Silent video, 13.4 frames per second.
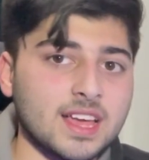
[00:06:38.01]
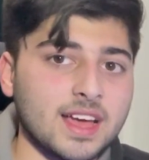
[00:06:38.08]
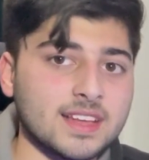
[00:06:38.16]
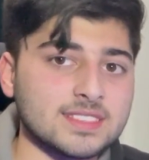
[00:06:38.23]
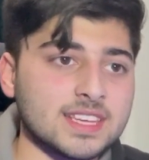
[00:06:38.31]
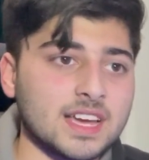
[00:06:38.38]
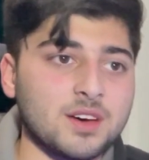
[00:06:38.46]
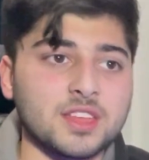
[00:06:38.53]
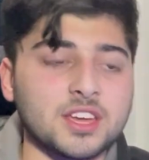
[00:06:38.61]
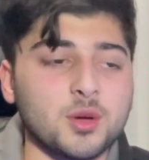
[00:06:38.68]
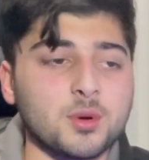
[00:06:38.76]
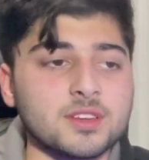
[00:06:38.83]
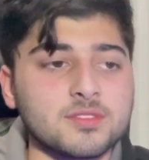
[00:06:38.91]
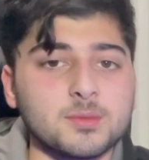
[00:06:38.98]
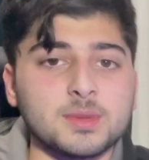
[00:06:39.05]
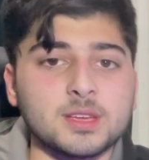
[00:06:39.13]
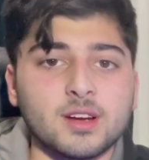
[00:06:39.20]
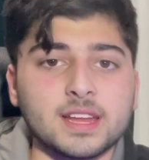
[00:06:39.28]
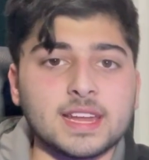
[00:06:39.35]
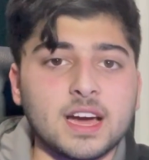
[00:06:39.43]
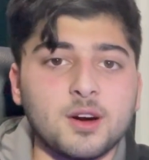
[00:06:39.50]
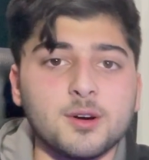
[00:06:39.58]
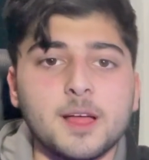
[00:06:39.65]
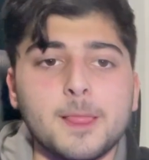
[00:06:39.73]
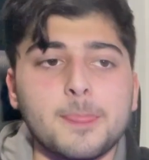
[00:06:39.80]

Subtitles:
and how they're going for me right now.